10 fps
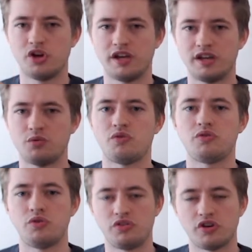in
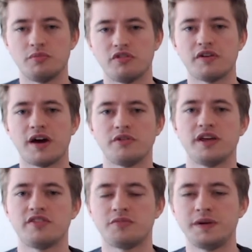terms of how their
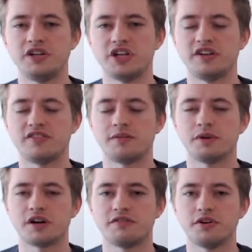speech hits the
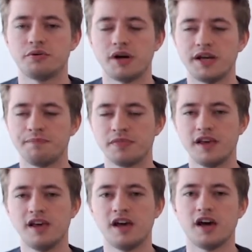microphone array.
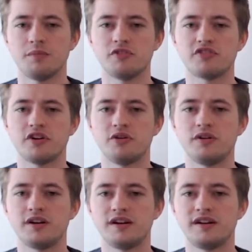So
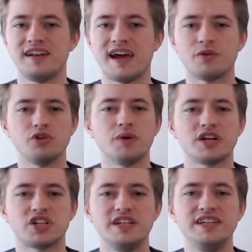now you
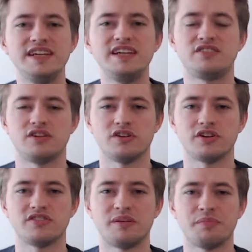actually need to look at
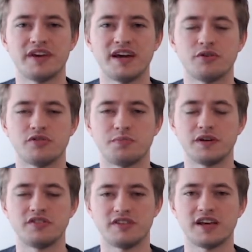something else
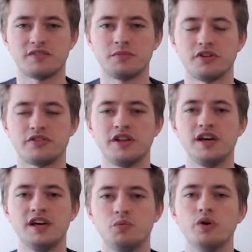because the azimuth
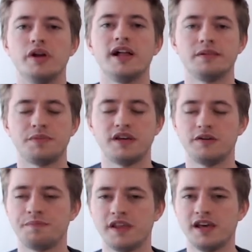won't help you.
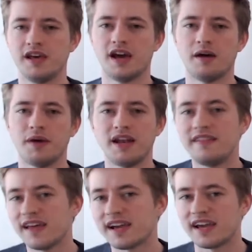And in
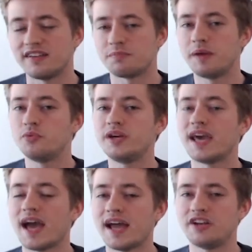that case, maybe we
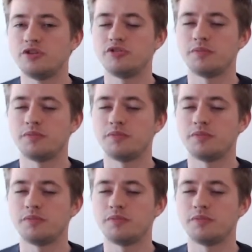can use the